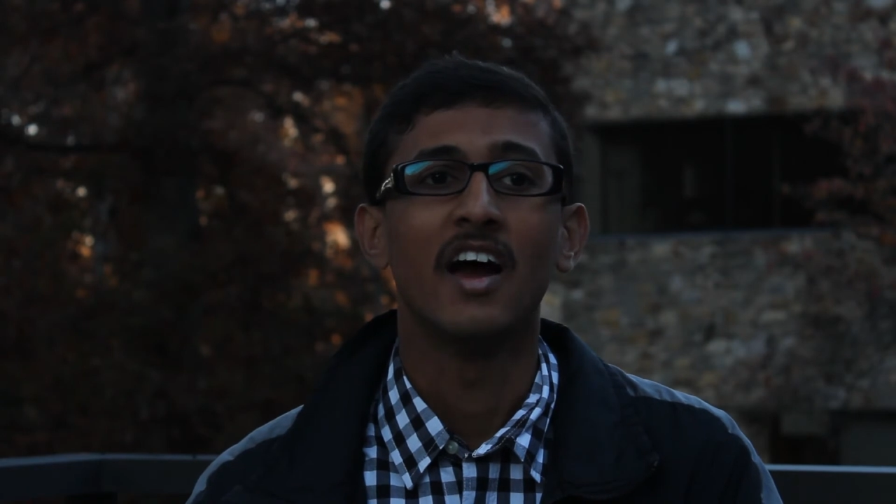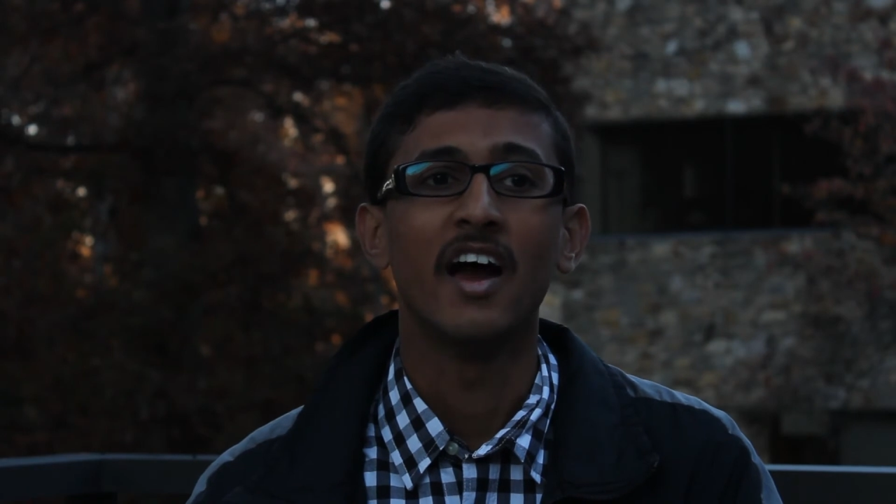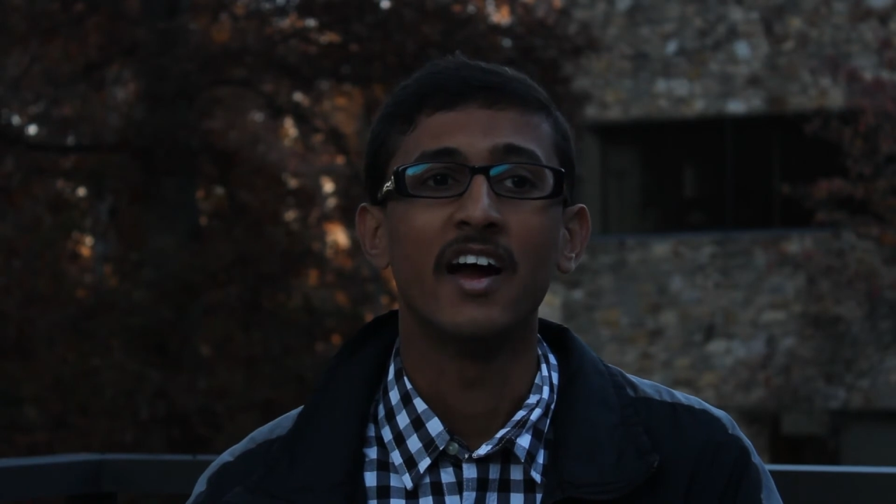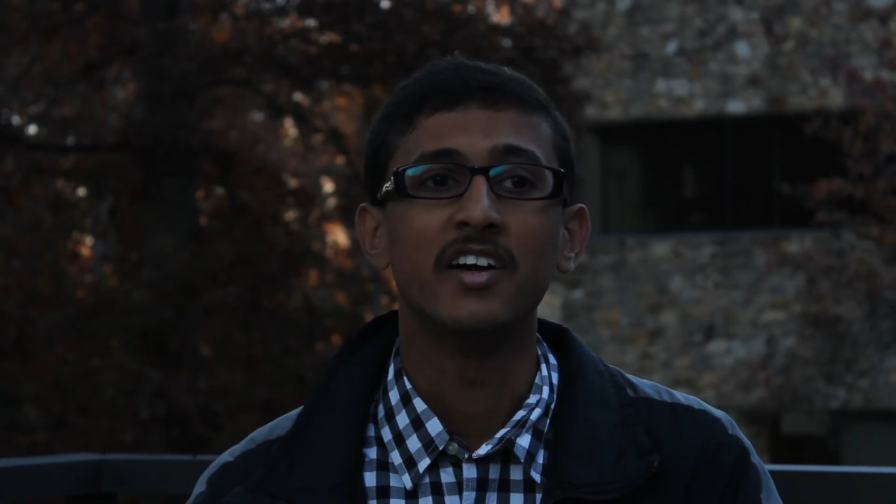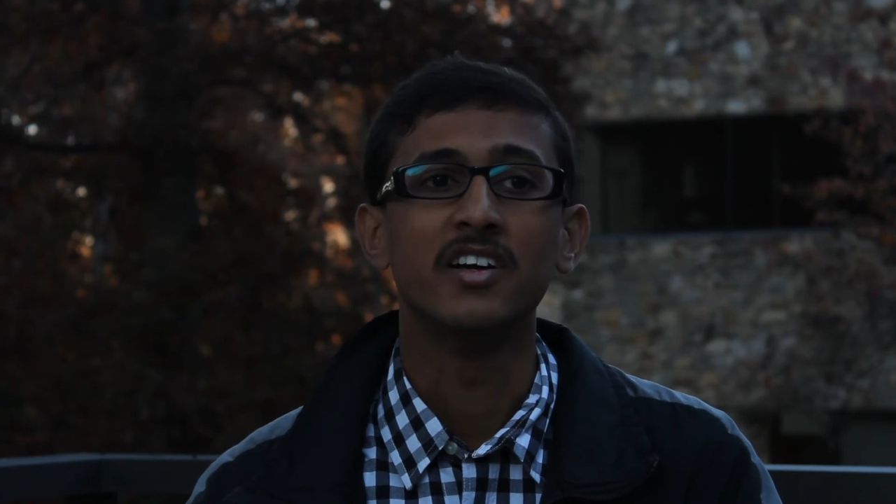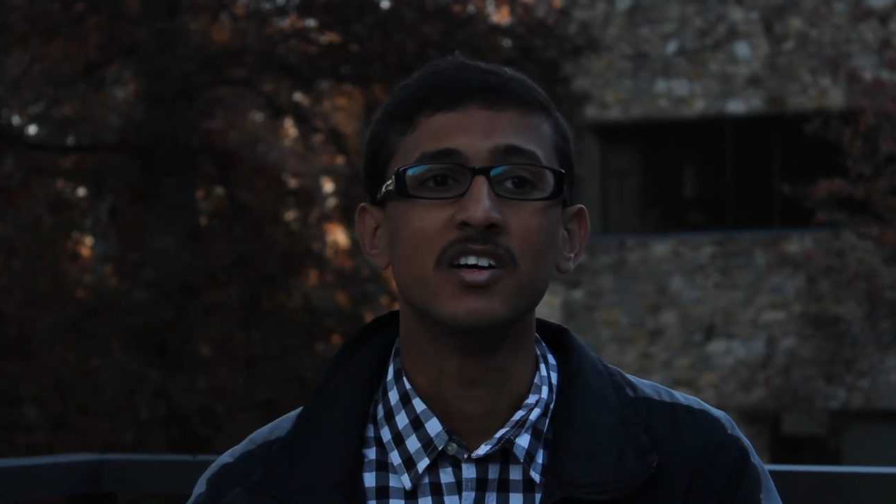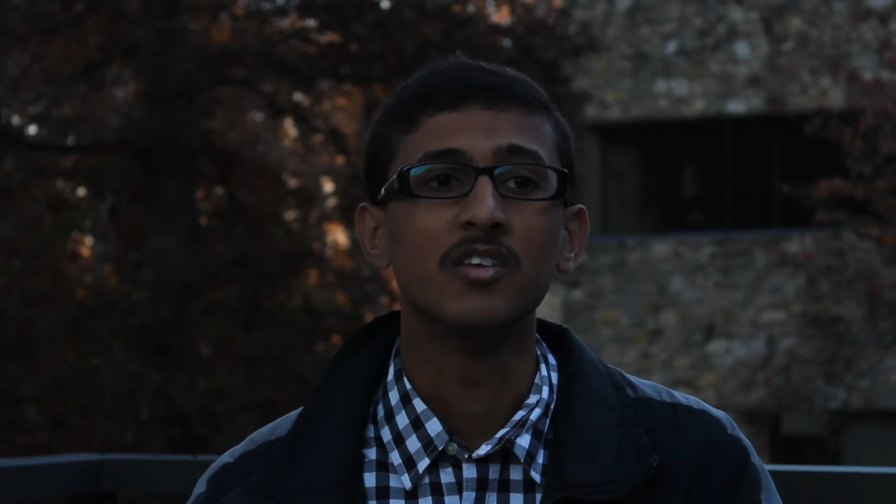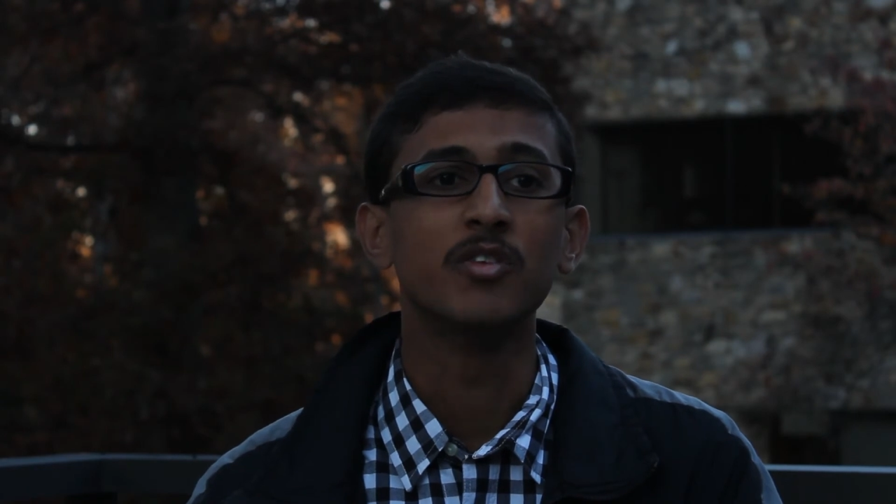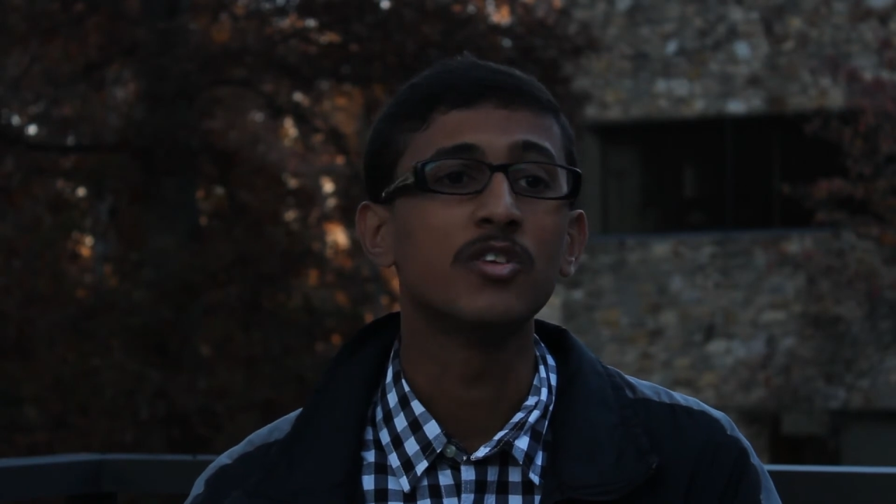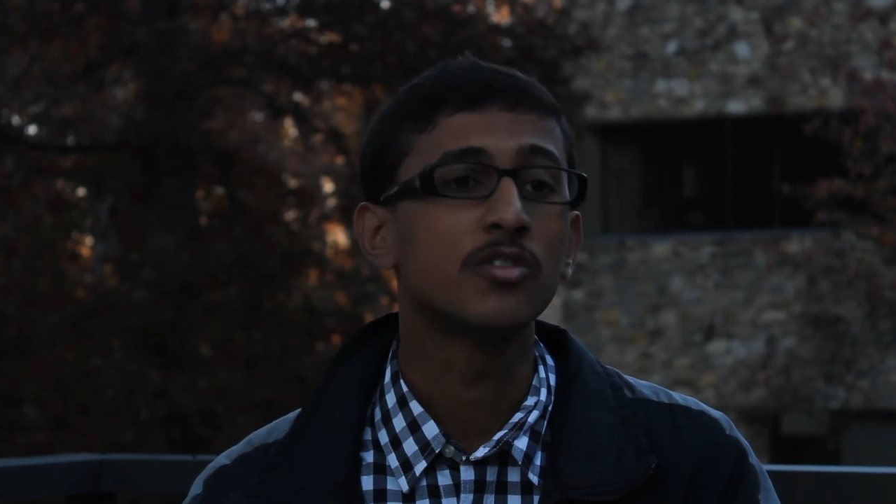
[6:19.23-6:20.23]
and
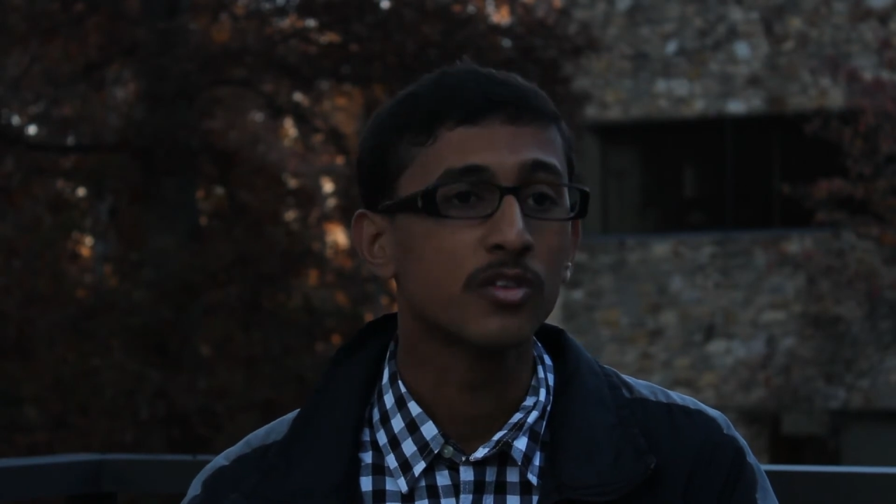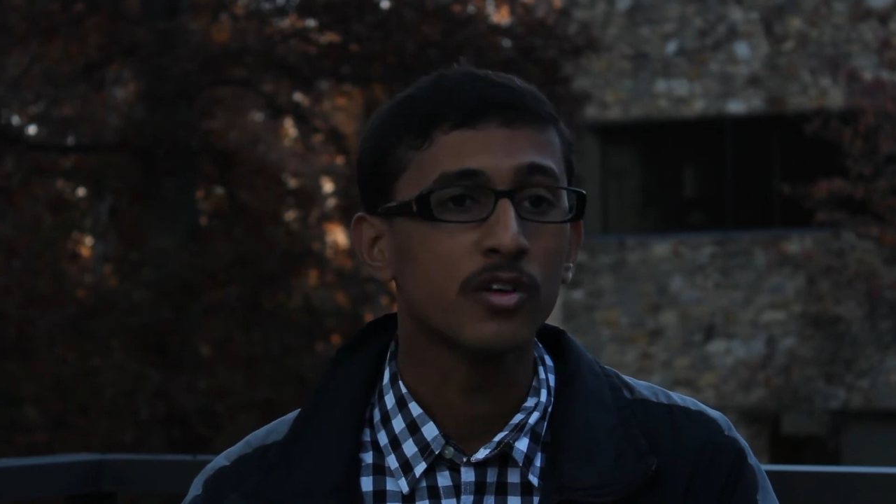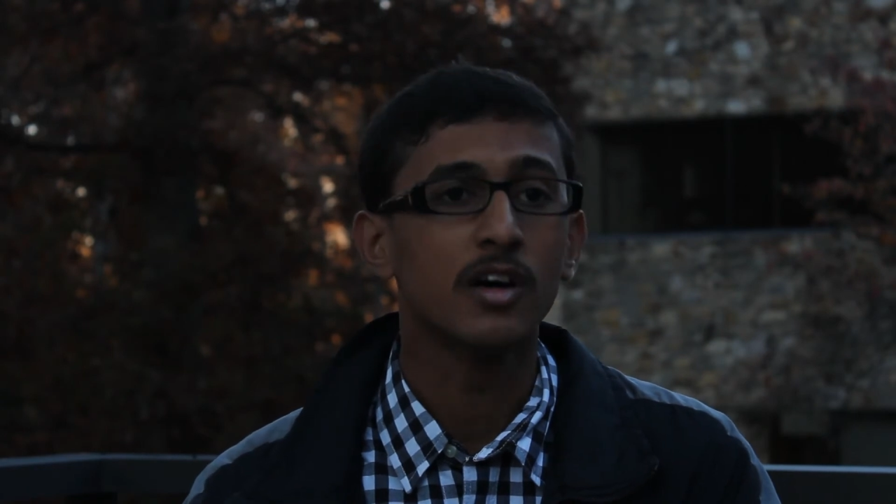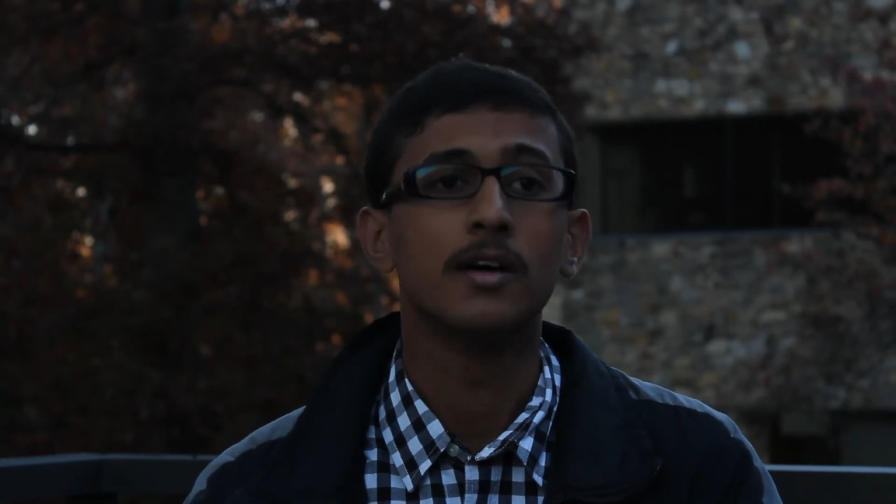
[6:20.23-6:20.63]
which is